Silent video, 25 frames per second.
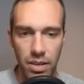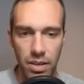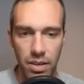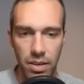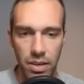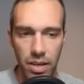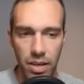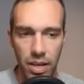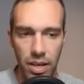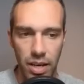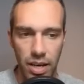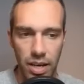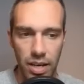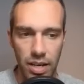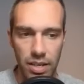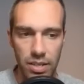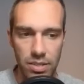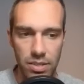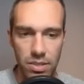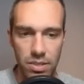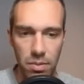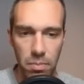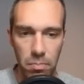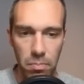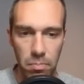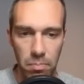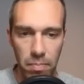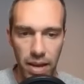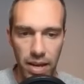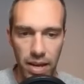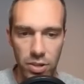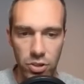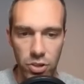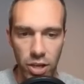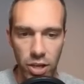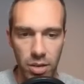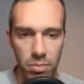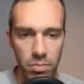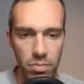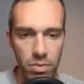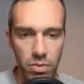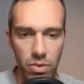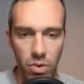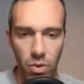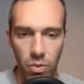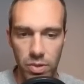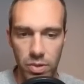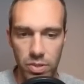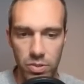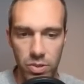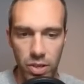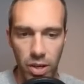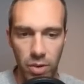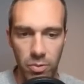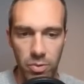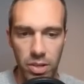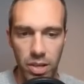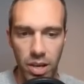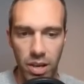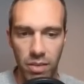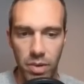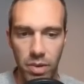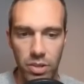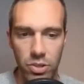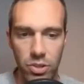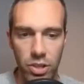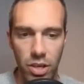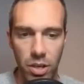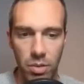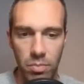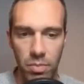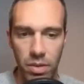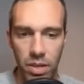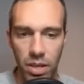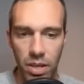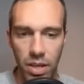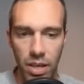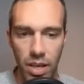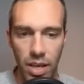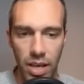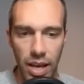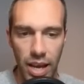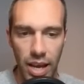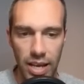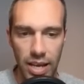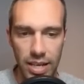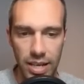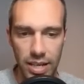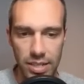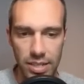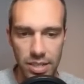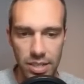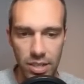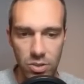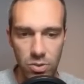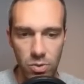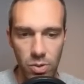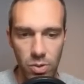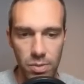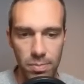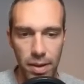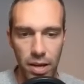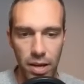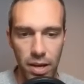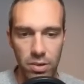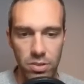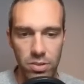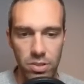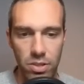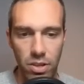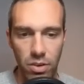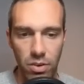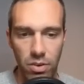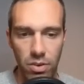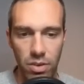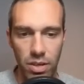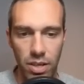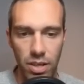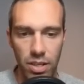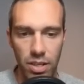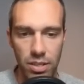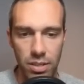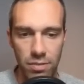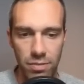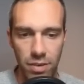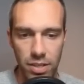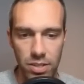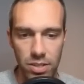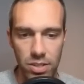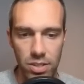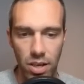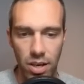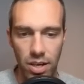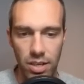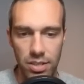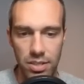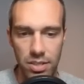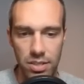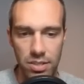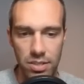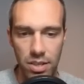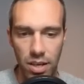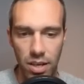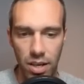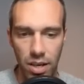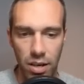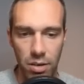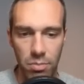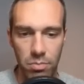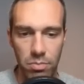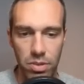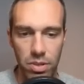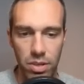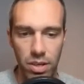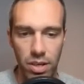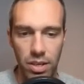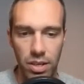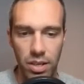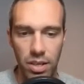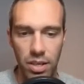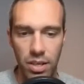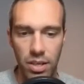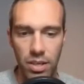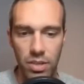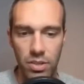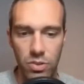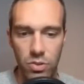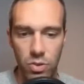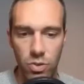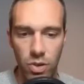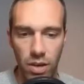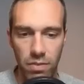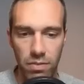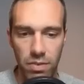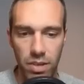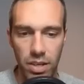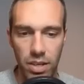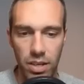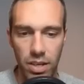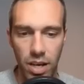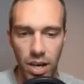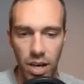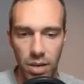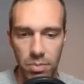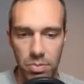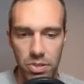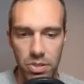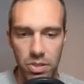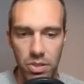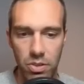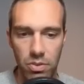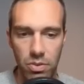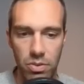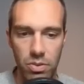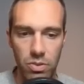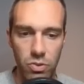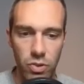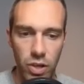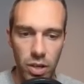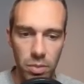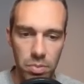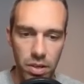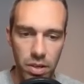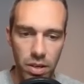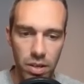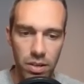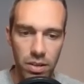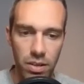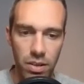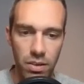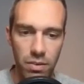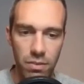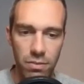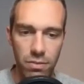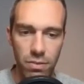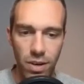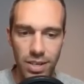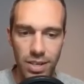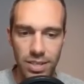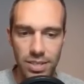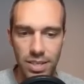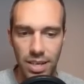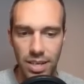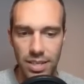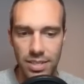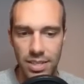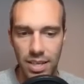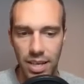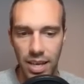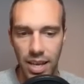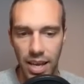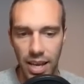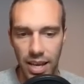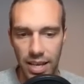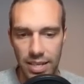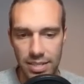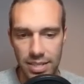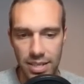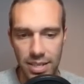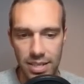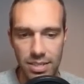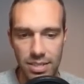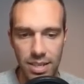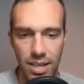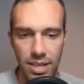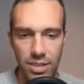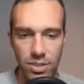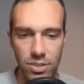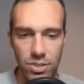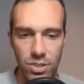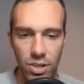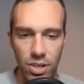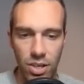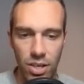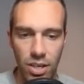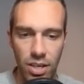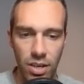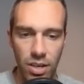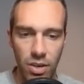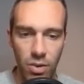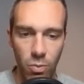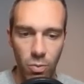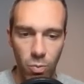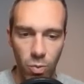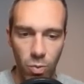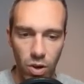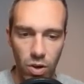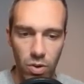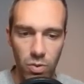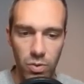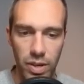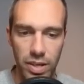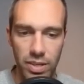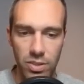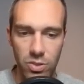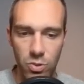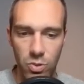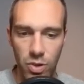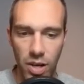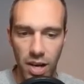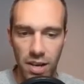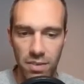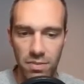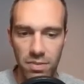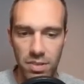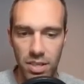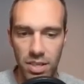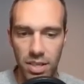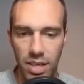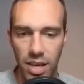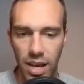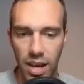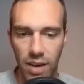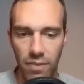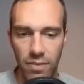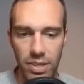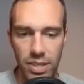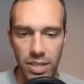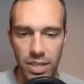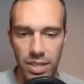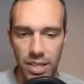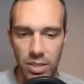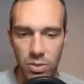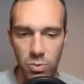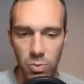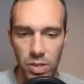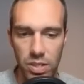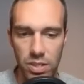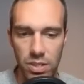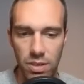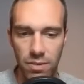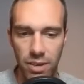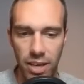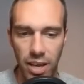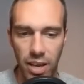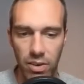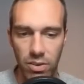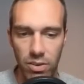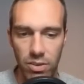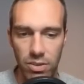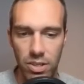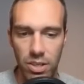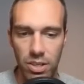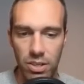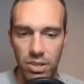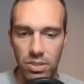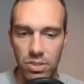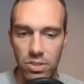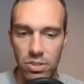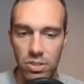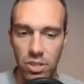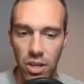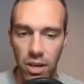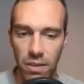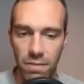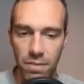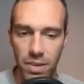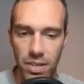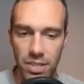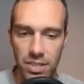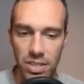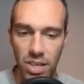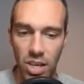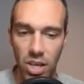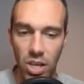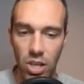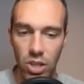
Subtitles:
Metacham, always great when you have Metacham. A9 Tails with Powder Snow, Defense Deoxys, Umbreon, Trevenant, Obstagoon, Drapion, Frostlass, a Sandslash, Walrein, Scrafty, everything that's weak to counter here. Stunfisk.